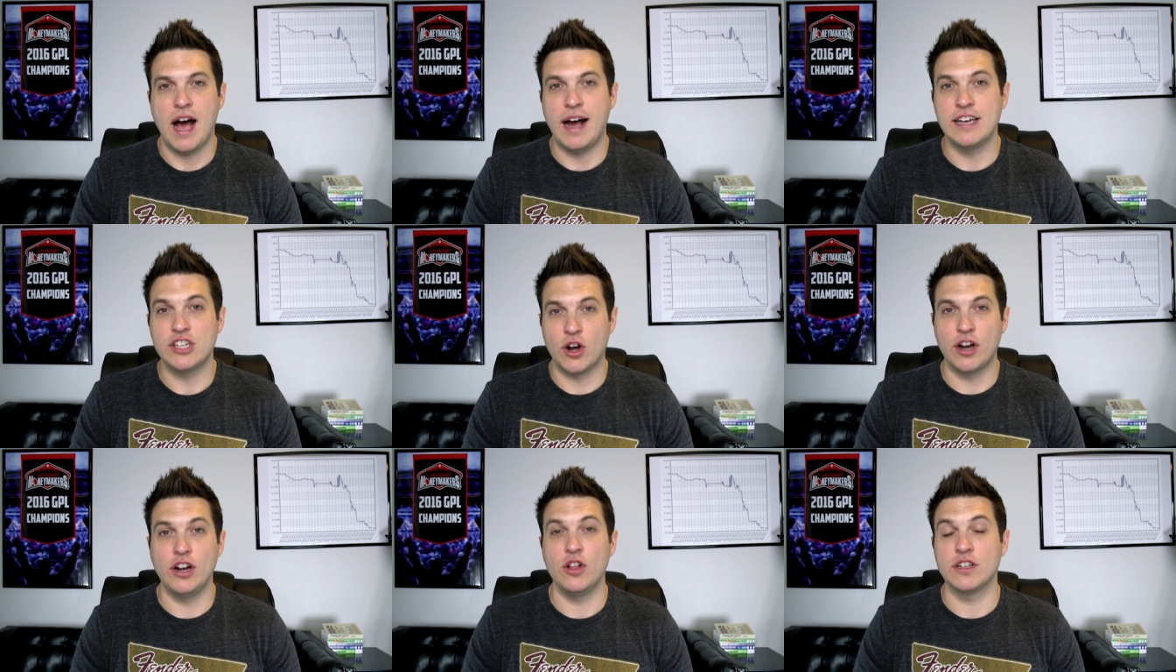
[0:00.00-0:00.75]
I
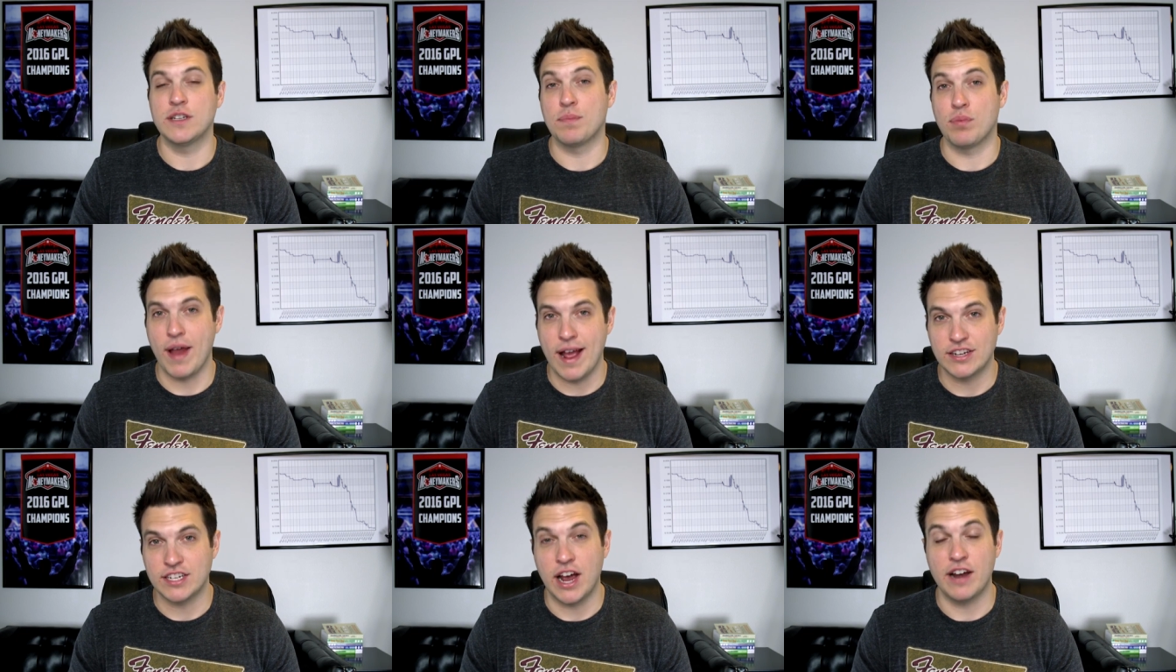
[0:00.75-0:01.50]
started to look to
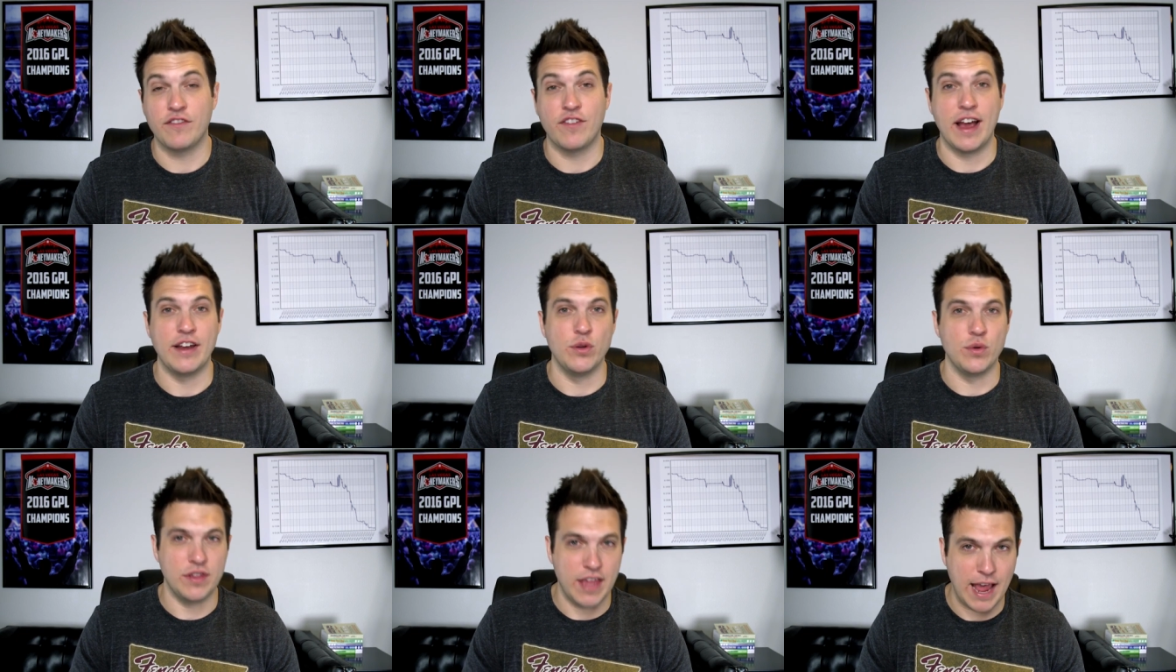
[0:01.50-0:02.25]
branch out and find
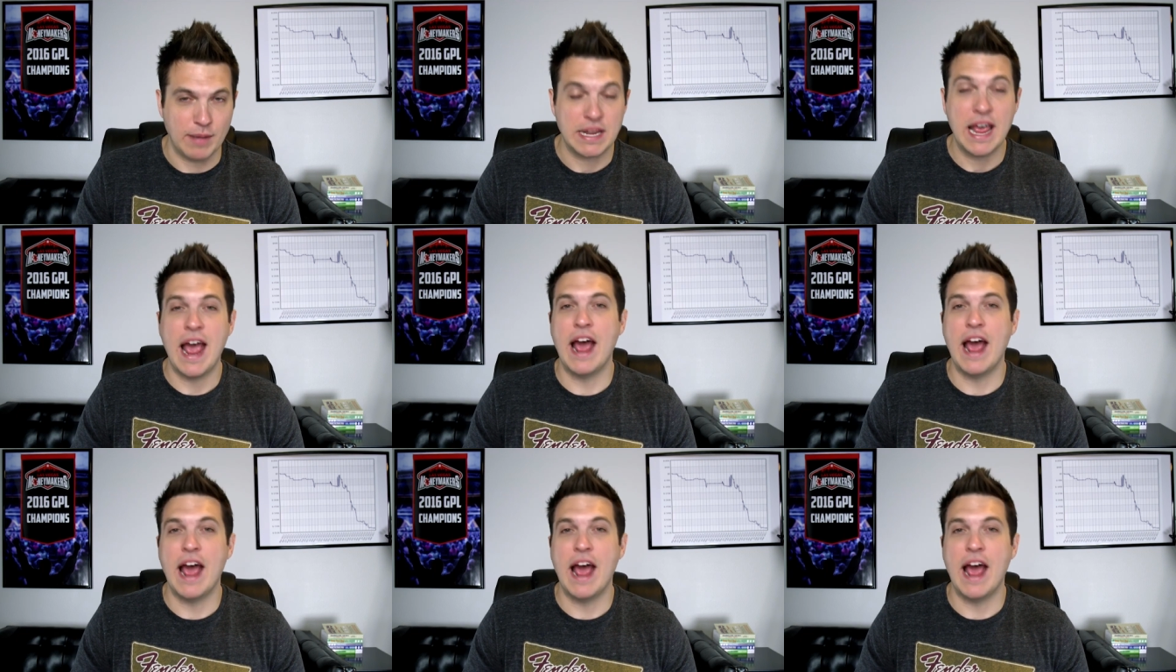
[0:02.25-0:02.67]
new games.